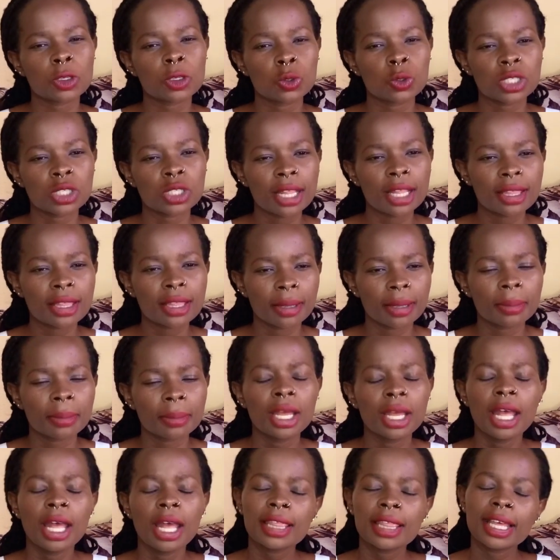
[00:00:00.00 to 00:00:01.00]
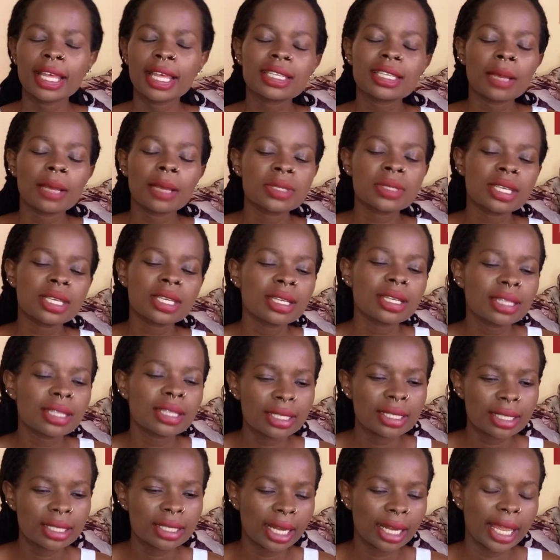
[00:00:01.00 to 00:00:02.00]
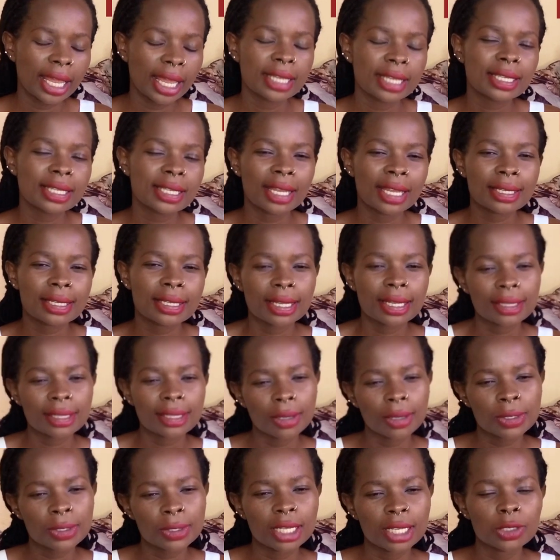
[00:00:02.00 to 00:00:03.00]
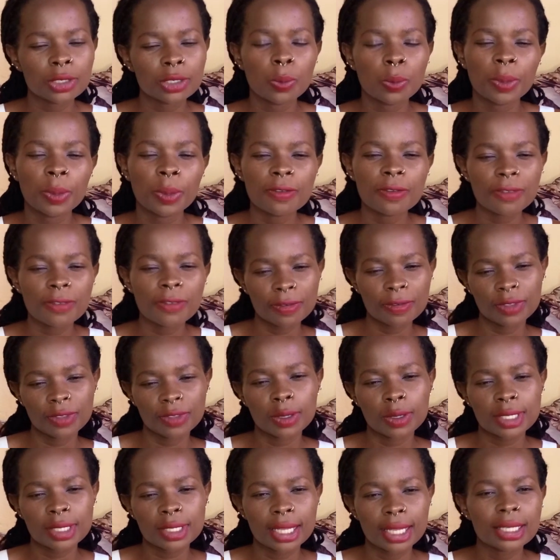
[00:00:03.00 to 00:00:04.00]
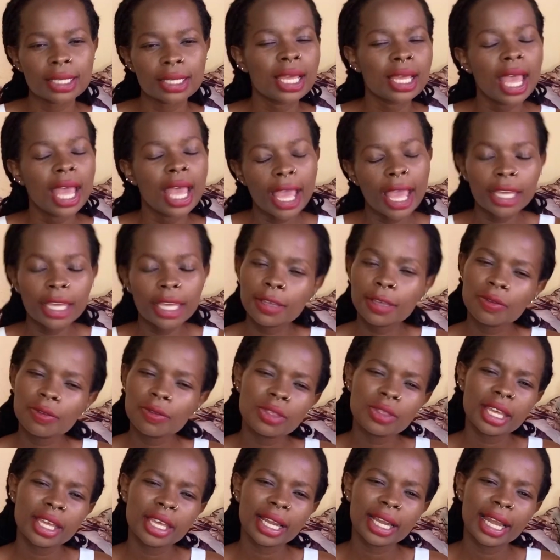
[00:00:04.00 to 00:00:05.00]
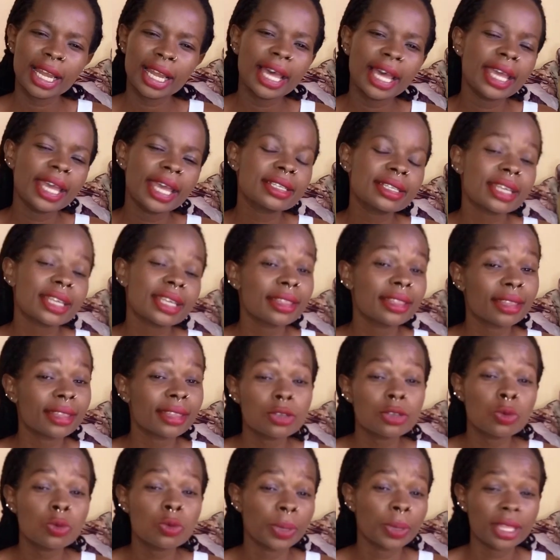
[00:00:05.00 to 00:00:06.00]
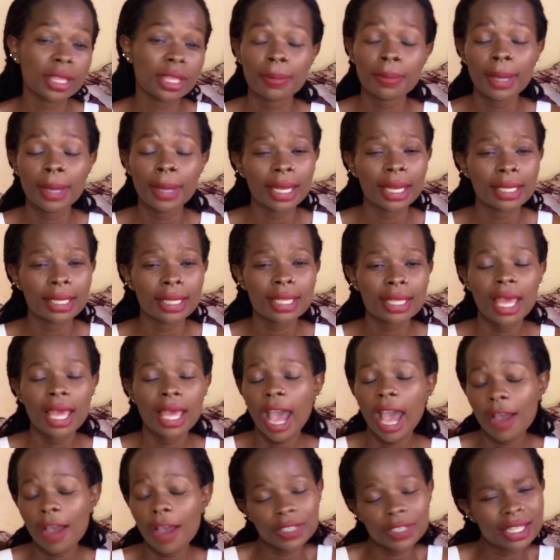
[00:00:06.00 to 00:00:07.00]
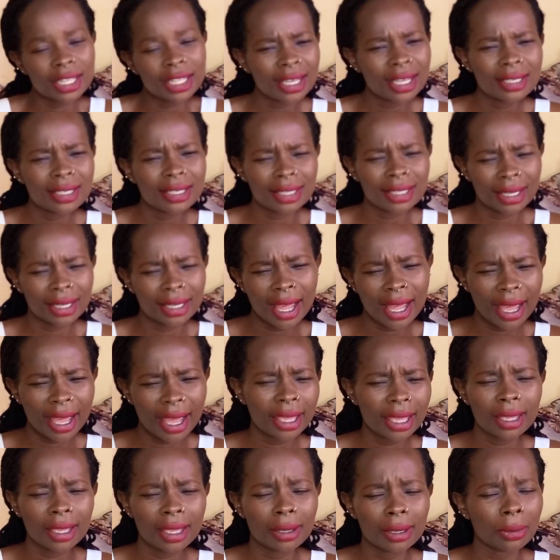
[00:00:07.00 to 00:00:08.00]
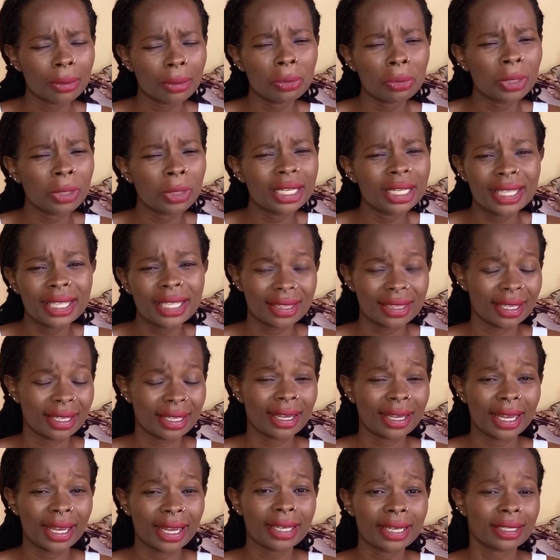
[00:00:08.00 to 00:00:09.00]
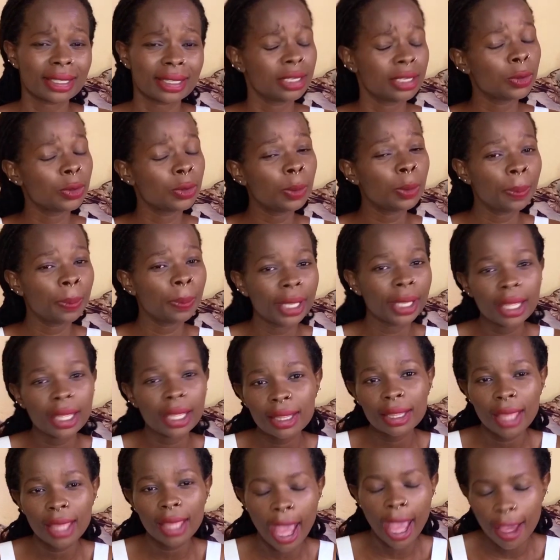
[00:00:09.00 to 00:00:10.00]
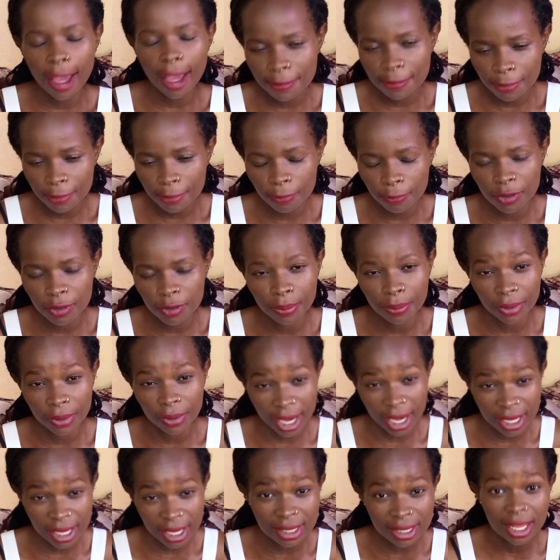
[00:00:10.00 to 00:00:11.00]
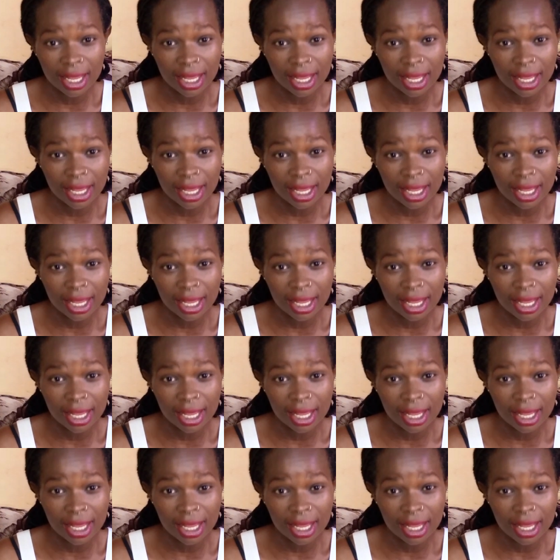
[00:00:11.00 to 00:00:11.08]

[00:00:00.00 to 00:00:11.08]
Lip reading: You tell them that I'm selling this client at 10,000, you pay 5,000, I give you the client, and then you pay the balance. After that, the guy will get the client. He will pay half of the price.